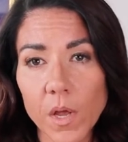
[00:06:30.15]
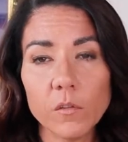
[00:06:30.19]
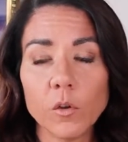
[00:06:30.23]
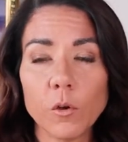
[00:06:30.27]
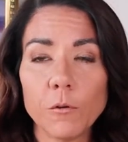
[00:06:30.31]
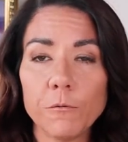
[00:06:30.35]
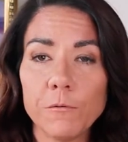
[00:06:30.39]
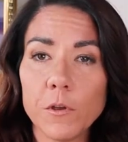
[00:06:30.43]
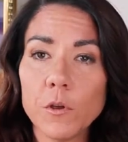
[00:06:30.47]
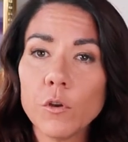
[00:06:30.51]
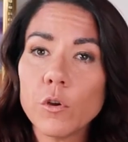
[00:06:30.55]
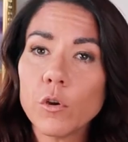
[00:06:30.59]
So
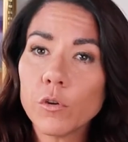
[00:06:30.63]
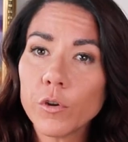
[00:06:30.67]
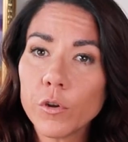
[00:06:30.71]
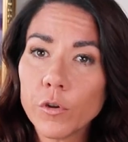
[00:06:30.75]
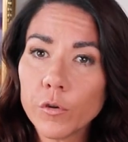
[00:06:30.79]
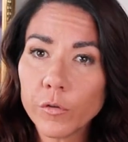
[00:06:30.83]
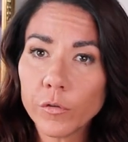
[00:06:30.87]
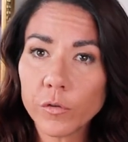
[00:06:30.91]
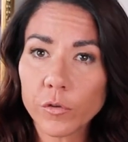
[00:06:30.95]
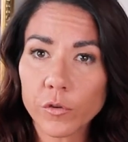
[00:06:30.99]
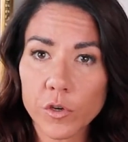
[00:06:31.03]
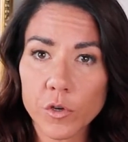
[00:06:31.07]
if you go to
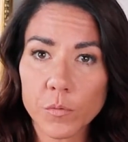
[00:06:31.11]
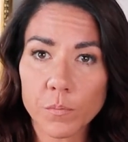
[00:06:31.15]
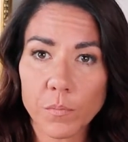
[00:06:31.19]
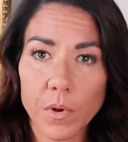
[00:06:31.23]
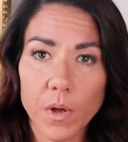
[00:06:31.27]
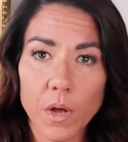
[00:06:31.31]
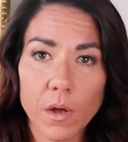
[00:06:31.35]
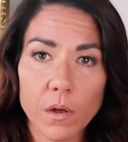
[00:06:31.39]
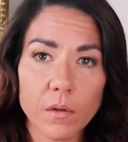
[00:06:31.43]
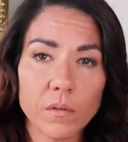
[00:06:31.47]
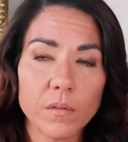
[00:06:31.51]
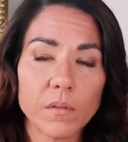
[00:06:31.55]
your search
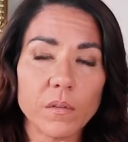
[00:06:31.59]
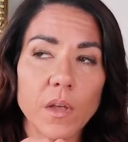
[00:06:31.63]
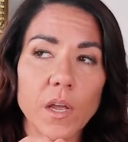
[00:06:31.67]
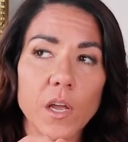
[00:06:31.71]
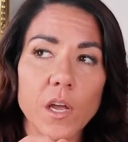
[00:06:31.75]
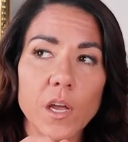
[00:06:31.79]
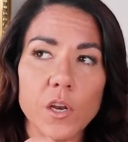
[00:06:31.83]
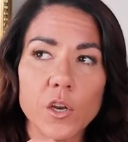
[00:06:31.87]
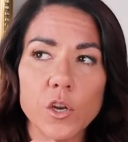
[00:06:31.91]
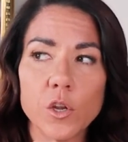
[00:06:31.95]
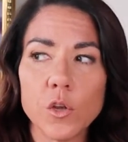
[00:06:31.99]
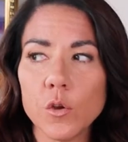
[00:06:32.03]
box
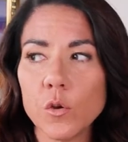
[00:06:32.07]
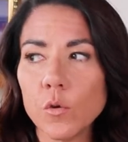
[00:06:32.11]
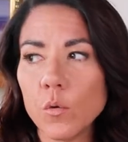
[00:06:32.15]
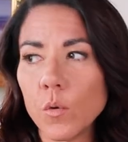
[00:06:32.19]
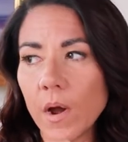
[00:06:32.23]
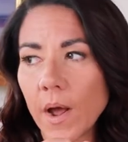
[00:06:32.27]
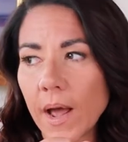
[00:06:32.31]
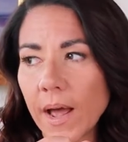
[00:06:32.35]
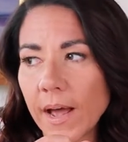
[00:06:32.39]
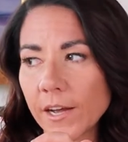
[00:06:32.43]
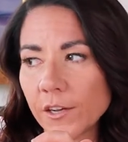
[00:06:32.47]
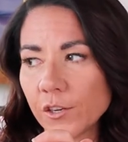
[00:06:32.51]
and
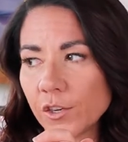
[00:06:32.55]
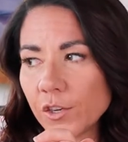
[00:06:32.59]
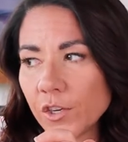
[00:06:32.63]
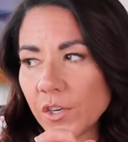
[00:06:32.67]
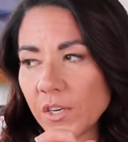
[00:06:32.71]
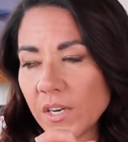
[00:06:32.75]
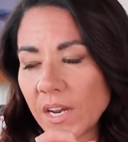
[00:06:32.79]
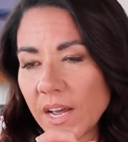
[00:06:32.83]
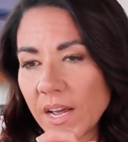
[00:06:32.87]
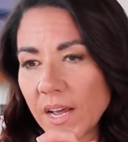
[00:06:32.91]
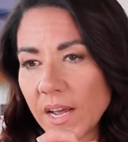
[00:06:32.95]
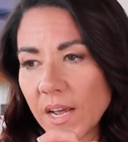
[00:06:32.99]
you
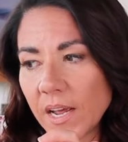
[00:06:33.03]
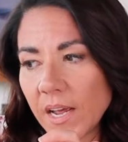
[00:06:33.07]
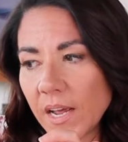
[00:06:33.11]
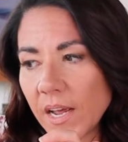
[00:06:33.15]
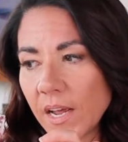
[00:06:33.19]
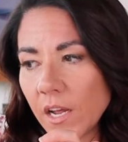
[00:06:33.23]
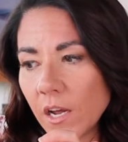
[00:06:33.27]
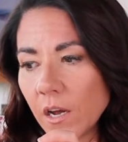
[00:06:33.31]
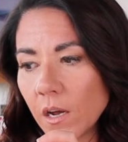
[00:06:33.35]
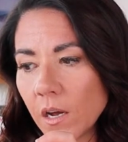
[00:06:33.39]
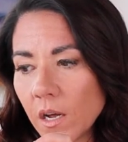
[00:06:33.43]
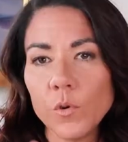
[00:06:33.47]

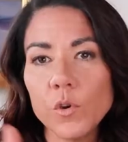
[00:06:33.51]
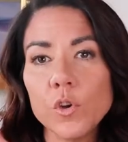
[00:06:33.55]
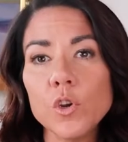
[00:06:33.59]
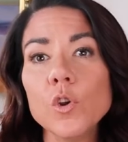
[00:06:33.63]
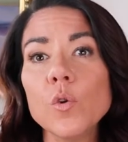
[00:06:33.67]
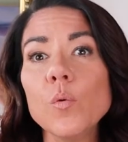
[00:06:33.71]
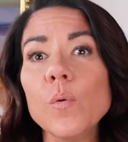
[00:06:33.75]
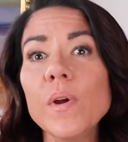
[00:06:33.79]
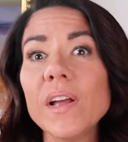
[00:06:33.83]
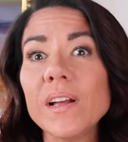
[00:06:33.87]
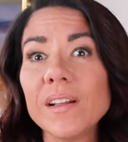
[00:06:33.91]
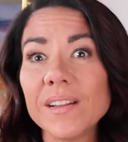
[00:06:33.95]
hashtag
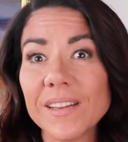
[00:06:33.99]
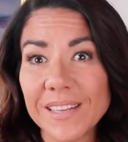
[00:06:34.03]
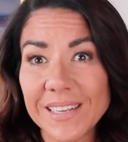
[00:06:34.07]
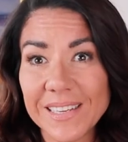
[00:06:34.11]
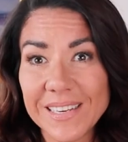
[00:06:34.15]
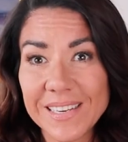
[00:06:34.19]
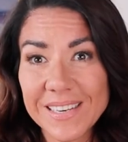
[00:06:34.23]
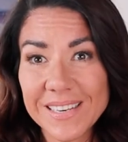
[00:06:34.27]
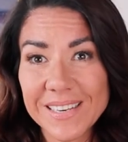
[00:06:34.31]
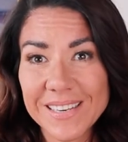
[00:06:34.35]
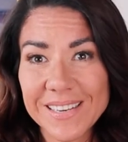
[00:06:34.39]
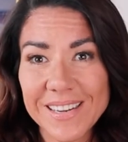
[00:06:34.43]
New
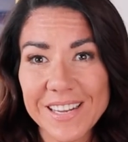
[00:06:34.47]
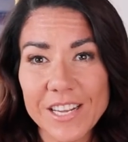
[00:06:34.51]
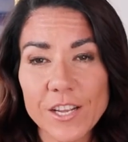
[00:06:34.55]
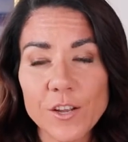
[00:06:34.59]
England,